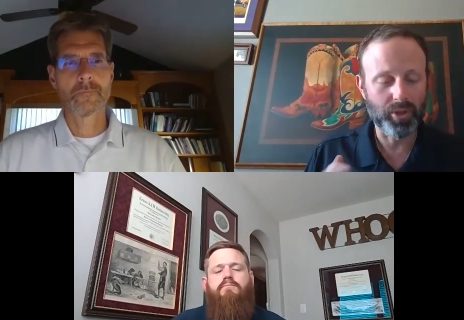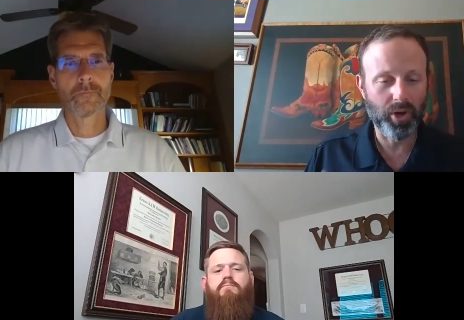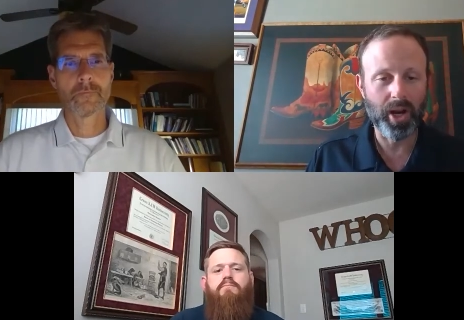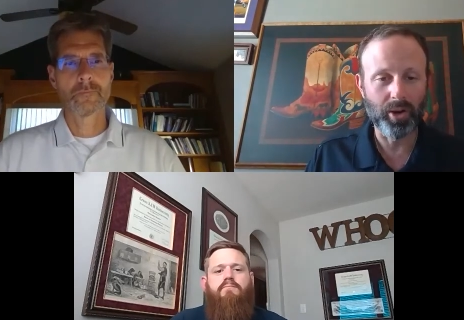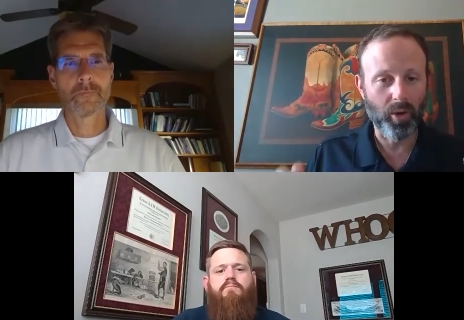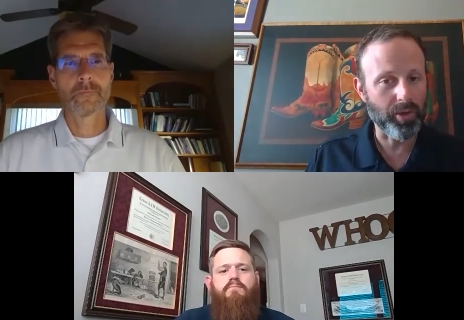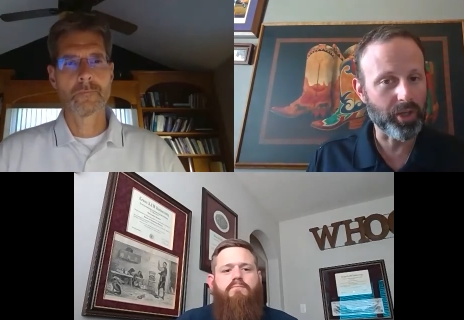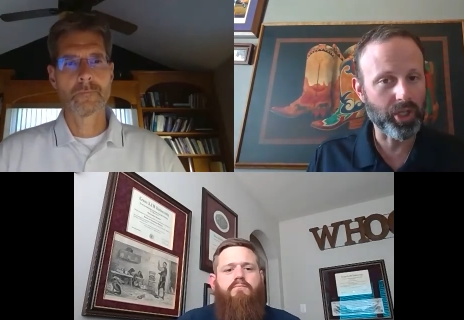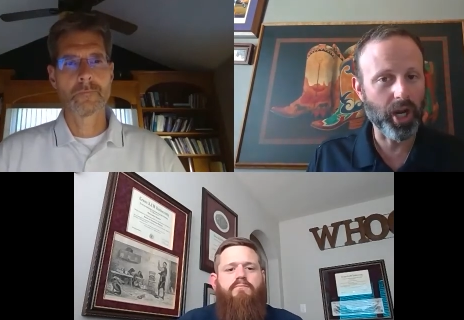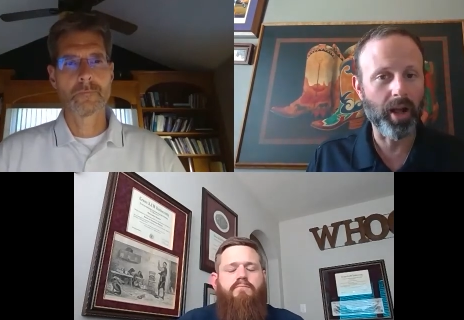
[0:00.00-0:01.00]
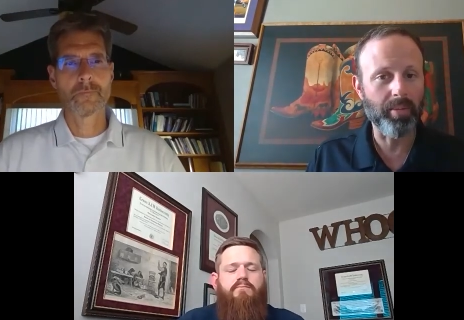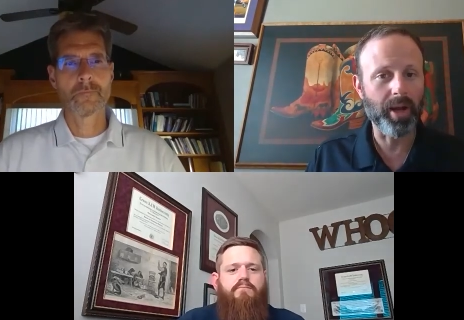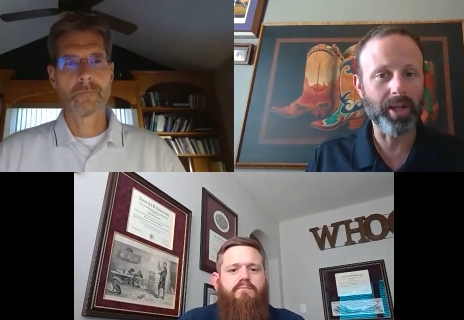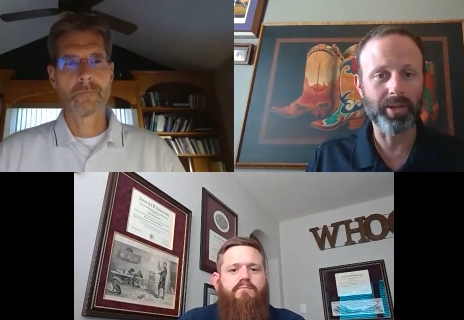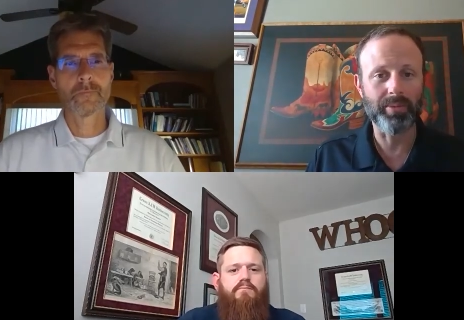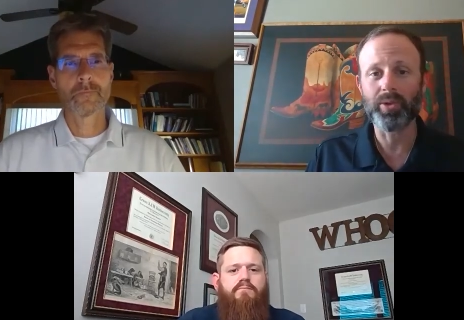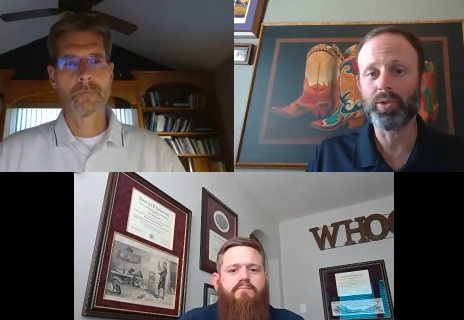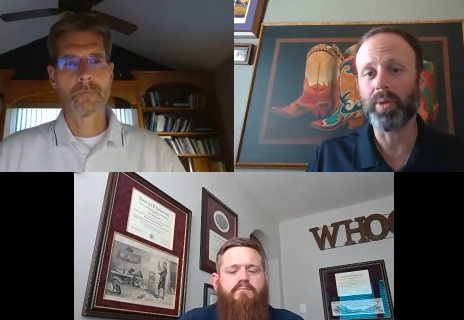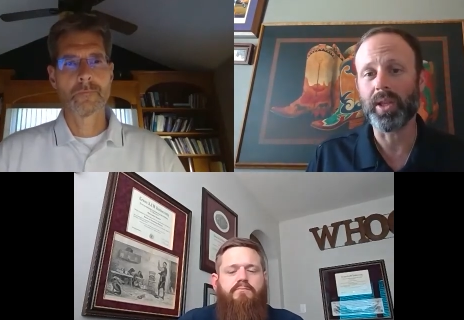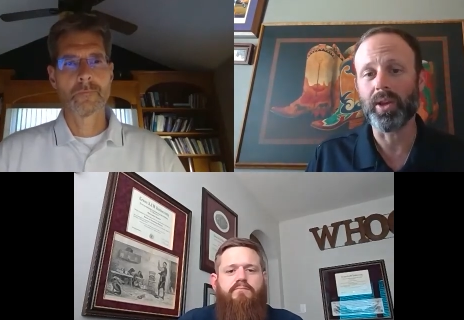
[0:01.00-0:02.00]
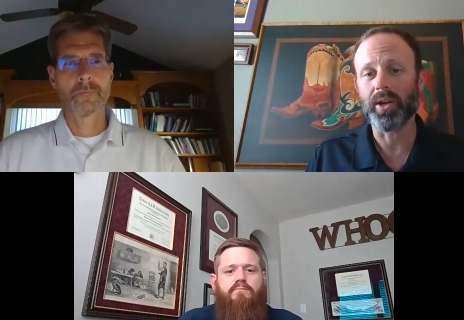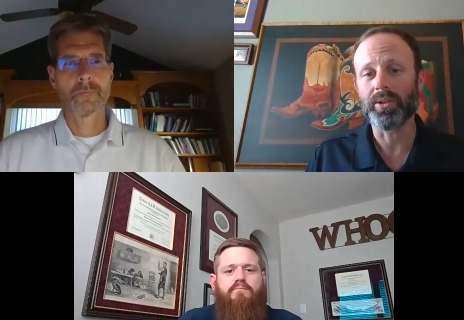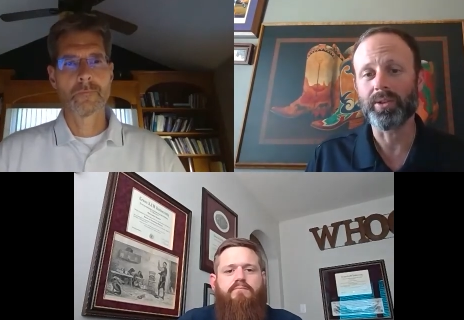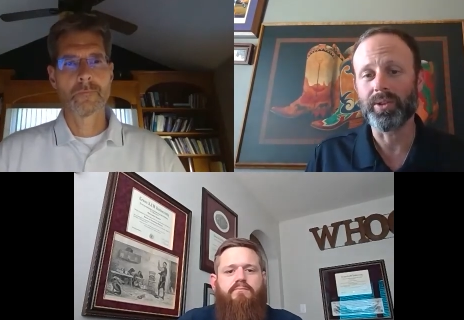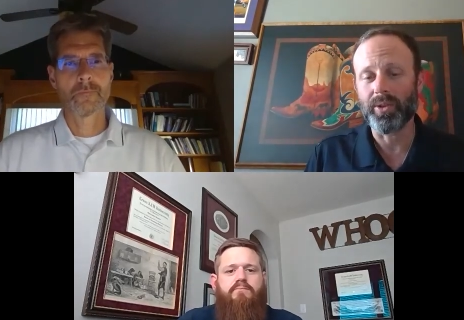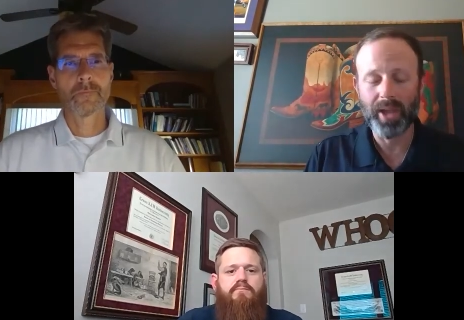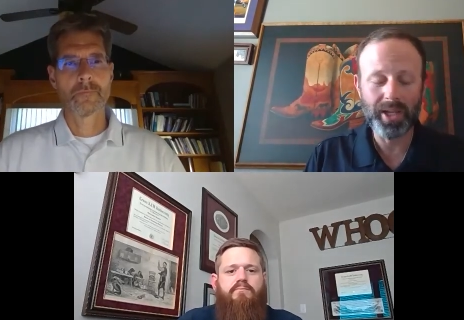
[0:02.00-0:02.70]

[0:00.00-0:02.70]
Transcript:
Speaker 1: trained on the job by someone who's been there. So